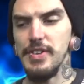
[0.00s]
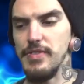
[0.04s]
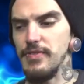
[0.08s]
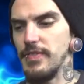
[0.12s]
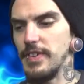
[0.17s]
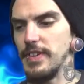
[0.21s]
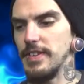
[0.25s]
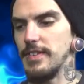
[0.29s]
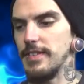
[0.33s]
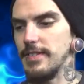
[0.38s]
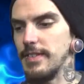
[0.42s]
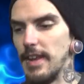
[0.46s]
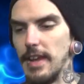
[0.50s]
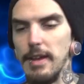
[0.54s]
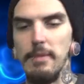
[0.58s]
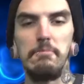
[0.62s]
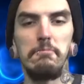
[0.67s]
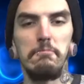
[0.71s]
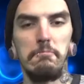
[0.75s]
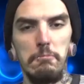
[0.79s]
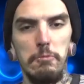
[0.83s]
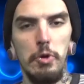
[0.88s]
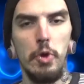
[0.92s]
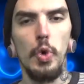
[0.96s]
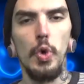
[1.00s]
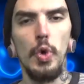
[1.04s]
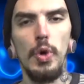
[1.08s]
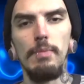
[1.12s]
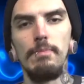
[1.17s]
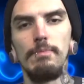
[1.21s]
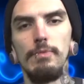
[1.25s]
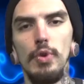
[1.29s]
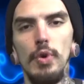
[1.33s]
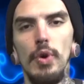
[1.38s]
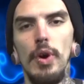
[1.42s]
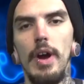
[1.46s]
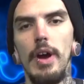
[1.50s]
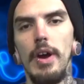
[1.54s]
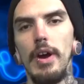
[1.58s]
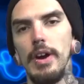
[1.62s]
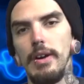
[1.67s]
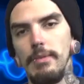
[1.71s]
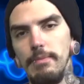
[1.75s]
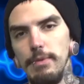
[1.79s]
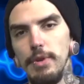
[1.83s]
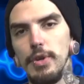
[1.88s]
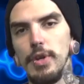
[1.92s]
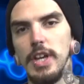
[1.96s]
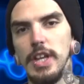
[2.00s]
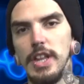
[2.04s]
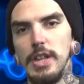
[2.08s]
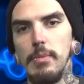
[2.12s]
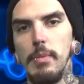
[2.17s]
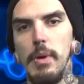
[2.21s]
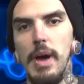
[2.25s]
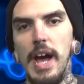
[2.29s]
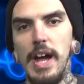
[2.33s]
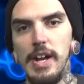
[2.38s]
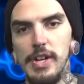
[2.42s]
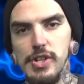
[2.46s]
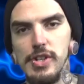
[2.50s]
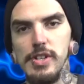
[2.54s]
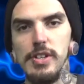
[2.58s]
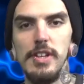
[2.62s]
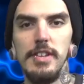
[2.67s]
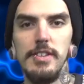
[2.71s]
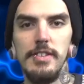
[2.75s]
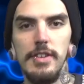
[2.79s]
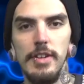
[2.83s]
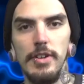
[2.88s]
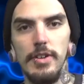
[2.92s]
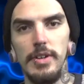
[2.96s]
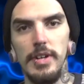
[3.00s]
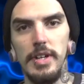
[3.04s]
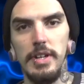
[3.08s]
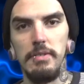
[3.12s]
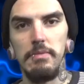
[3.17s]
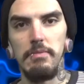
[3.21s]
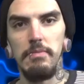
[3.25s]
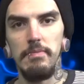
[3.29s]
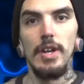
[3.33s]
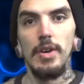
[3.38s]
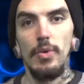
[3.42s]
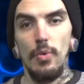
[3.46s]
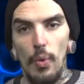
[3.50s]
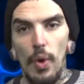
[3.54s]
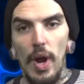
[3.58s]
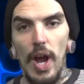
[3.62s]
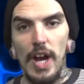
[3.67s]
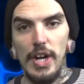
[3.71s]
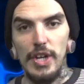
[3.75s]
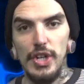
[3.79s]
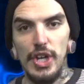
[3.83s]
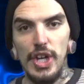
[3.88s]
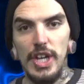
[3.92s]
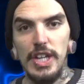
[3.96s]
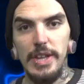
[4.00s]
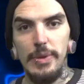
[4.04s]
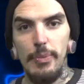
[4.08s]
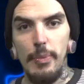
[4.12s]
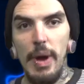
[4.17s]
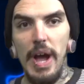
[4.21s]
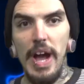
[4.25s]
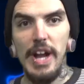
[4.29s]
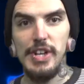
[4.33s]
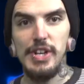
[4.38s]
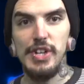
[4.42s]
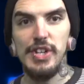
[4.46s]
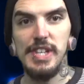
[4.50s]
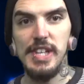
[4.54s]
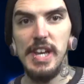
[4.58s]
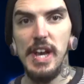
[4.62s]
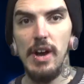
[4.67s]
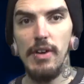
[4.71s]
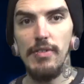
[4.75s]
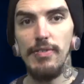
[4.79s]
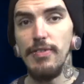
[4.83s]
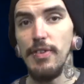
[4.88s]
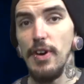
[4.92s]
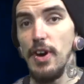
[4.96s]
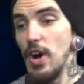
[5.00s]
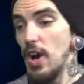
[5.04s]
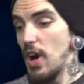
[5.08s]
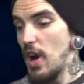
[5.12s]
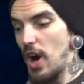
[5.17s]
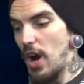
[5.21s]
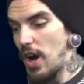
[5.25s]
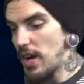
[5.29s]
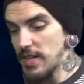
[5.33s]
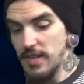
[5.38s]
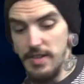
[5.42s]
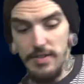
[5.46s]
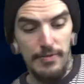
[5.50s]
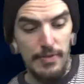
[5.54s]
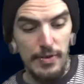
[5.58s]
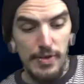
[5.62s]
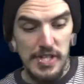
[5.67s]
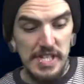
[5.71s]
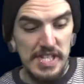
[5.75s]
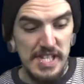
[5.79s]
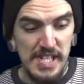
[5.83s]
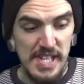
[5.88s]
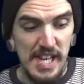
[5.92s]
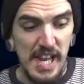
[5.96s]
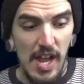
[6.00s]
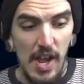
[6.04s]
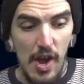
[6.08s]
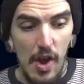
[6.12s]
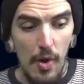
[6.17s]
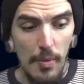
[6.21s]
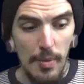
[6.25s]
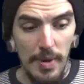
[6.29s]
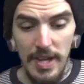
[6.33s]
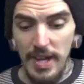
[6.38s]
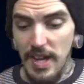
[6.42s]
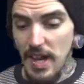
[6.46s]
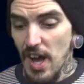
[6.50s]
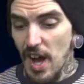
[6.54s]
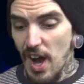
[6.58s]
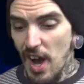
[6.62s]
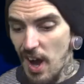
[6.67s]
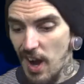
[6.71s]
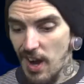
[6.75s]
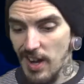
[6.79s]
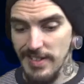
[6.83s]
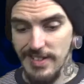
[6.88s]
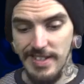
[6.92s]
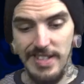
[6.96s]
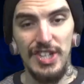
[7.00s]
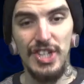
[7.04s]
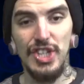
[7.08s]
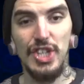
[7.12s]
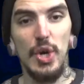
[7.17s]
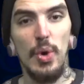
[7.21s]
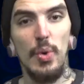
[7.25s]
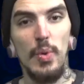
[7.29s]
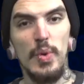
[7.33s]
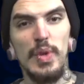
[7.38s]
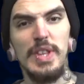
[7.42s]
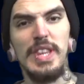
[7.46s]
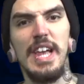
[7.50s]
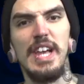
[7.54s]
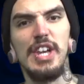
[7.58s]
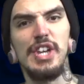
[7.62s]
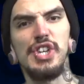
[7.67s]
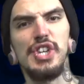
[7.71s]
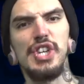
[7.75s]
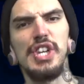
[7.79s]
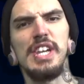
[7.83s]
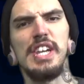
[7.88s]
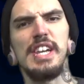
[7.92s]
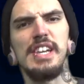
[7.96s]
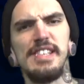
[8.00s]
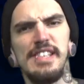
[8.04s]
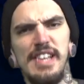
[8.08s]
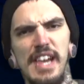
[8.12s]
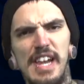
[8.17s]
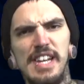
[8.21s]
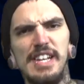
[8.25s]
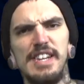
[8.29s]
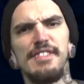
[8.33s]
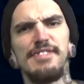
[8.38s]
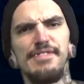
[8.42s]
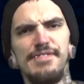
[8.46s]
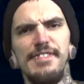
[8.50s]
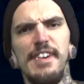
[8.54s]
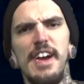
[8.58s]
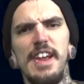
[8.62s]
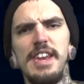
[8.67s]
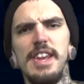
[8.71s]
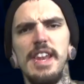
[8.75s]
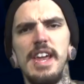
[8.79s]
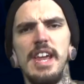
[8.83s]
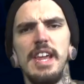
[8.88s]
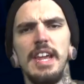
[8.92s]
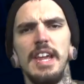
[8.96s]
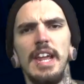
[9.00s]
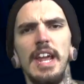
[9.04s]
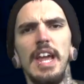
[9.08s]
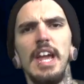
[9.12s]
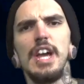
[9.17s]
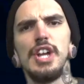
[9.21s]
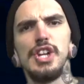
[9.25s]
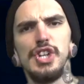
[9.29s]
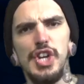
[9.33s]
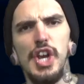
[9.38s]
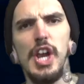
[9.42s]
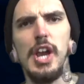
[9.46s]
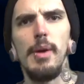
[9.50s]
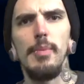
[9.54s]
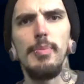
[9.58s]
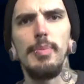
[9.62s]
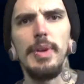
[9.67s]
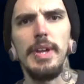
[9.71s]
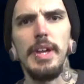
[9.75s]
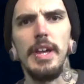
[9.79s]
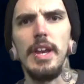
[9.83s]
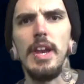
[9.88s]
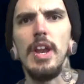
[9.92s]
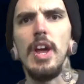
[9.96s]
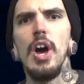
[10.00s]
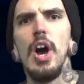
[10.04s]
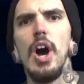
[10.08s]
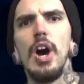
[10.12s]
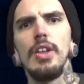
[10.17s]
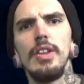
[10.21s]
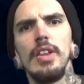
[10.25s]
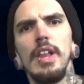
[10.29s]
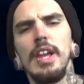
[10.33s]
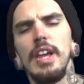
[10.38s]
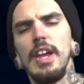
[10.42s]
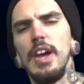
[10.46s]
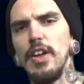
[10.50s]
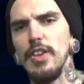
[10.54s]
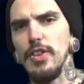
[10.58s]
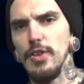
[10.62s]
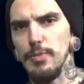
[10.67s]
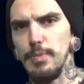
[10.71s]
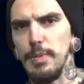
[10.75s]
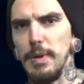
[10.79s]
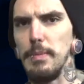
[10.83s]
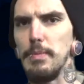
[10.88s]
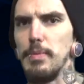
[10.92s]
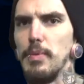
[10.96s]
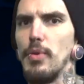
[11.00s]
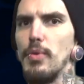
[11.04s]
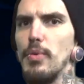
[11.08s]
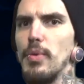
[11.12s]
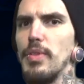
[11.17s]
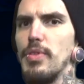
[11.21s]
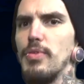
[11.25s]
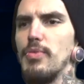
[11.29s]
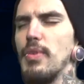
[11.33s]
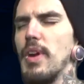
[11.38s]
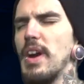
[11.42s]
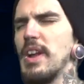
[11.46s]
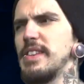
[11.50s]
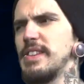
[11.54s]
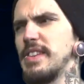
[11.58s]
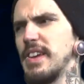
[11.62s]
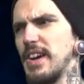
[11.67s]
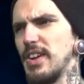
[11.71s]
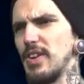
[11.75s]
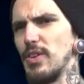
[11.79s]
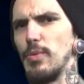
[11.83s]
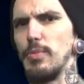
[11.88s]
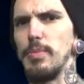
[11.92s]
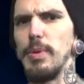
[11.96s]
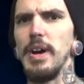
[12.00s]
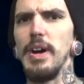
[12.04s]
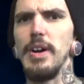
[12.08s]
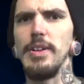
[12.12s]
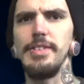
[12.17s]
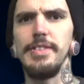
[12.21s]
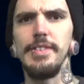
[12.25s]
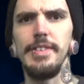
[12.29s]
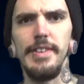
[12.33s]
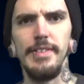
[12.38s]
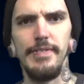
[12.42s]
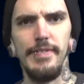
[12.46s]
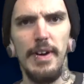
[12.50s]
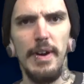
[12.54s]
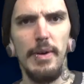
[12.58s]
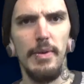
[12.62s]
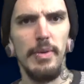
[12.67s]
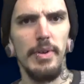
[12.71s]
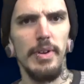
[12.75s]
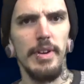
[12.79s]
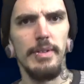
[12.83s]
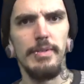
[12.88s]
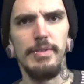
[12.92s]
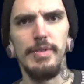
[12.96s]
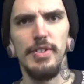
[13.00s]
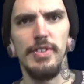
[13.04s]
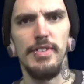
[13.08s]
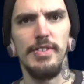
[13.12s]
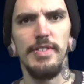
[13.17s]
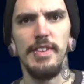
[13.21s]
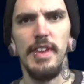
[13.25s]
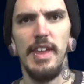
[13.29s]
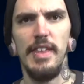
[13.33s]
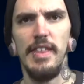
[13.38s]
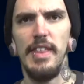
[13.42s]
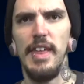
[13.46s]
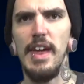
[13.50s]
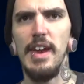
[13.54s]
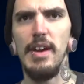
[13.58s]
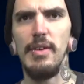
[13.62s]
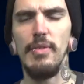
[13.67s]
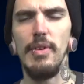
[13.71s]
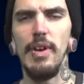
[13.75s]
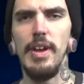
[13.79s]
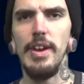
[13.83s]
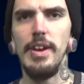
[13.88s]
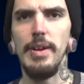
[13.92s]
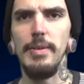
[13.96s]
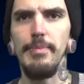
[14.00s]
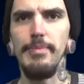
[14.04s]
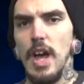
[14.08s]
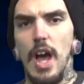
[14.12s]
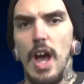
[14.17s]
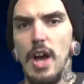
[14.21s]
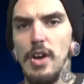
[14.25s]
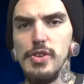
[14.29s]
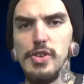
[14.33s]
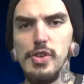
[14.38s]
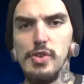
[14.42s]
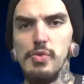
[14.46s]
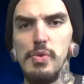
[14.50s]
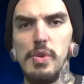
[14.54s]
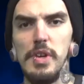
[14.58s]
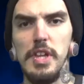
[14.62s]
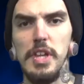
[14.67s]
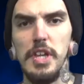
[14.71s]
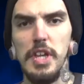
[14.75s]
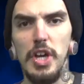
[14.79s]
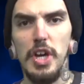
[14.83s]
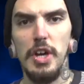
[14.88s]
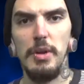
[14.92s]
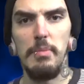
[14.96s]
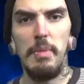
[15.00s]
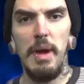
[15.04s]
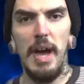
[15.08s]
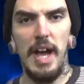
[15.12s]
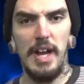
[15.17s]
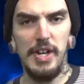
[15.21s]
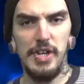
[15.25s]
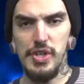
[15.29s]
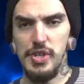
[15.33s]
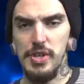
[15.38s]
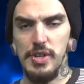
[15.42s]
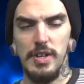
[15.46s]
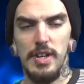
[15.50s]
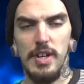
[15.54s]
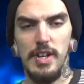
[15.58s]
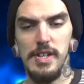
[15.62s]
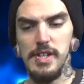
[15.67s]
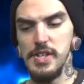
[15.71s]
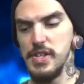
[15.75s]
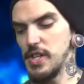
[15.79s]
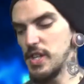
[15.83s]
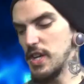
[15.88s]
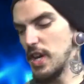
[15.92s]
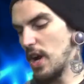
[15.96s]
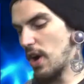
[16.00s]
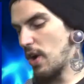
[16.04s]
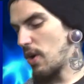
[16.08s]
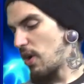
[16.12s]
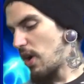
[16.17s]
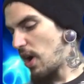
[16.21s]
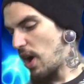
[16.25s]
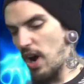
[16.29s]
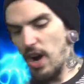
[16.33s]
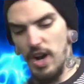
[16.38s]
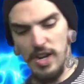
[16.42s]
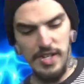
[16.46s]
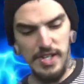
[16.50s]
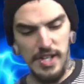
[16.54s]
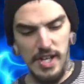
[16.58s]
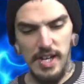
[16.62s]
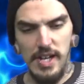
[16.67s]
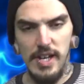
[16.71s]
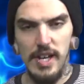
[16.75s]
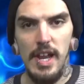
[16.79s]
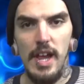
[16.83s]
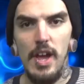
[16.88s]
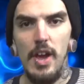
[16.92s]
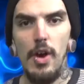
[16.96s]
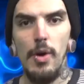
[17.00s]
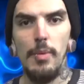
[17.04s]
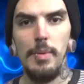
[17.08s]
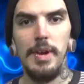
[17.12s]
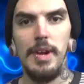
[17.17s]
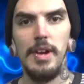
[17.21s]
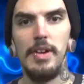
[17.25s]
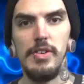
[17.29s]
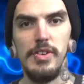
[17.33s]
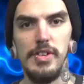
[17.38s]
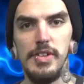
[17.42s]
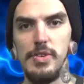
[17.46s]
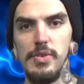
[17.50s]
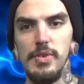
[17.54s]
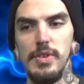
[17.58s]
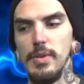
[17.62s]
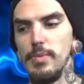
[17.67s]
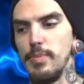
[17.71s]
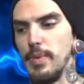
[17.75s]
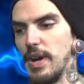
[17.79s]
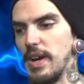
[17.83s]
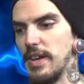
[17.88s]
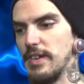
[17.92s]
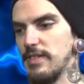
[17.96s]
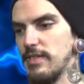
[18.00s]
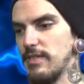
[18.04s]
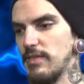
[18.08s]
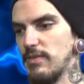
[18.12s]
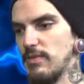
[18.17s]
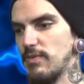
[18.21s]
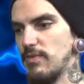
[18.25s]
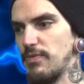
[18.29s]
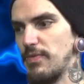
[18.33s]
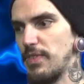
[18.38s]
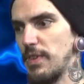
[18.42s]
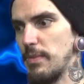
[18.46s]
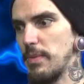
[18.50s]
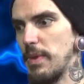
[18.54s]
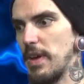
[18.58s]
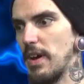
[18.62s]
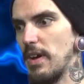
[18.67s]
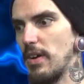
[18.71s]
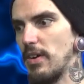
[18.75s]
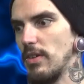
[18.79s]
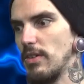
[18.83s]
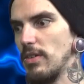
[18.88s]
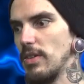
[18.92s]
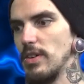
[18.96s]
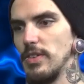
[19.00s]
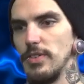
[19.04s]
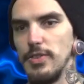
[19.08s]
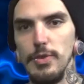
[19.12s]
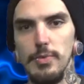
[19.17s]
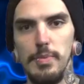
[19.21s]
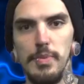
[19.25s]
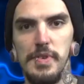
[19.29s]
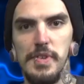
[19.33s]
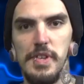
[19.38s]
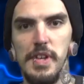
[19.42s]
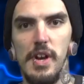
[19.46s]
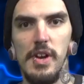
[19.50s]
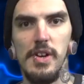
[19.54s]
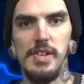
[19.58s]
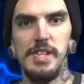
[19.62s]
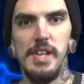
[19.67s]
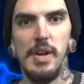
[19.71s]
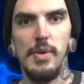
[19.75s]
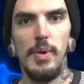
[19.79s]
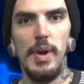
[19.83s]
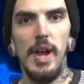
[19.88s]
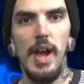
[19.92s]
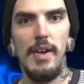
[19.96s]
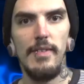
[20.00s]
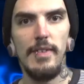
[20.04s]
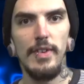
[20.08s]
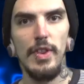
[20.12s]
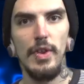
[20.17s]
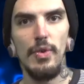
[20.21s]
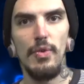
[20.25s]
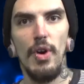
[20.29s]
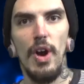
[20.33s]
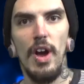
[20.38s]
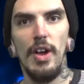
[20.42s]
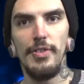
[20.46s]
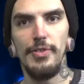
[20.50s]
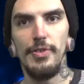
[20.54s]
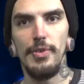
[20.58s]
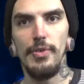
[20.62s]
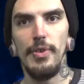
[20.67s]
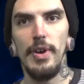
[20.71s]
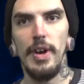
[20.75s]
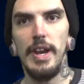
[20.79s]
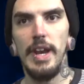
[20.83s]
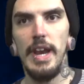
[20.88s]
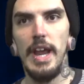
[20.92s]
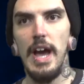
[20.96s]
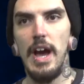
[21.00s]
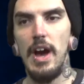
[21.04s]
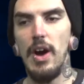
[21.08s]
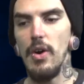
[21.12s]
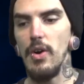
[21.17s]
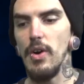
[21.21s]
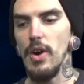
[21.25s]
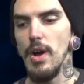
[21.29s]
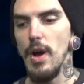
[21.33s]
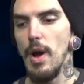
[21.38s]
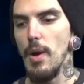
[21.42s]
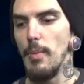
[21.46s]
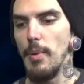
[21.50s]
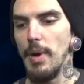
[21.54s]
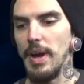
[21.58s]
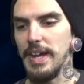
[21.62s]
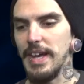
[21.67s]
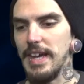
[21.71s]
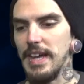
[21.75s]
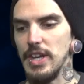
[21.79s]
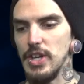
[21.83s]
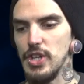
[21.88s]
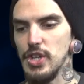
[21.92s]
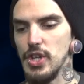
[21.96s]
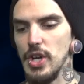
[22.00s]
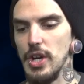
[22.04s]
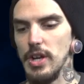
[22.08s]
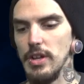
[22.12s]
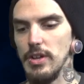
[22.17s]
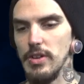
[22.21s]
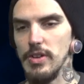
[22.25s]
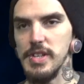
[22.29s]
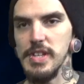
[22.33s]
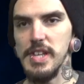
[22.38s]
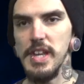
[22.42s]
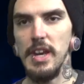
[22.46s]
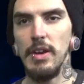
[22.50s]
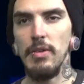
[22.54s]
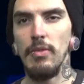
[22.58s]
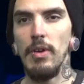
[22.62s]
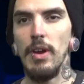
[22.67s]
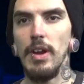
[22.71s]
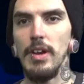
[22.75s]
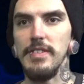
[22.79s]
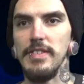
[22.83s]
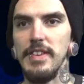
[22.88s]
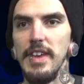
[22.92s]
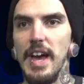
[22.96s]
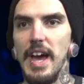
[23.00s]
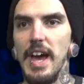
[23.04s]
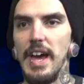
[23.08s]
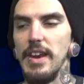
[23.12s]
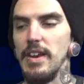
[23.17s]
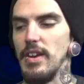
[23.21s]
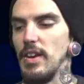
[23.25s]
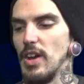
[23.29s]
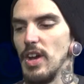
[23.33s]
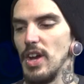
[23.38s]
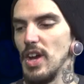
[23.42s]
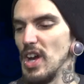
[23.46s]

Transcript: And Vince is like, cool, no era, you get the match, let's do it. We actually get the match itself, Asuka versus Naomi. Asuka showing that she is a defending champion, unlike other people with red title belts, if I were to just say that at random. It was just a really good match, because, you know, Asuka and Naomi are two of the best female superstars that we have on the roster right now. Becky and Charlotte are sitting ringside.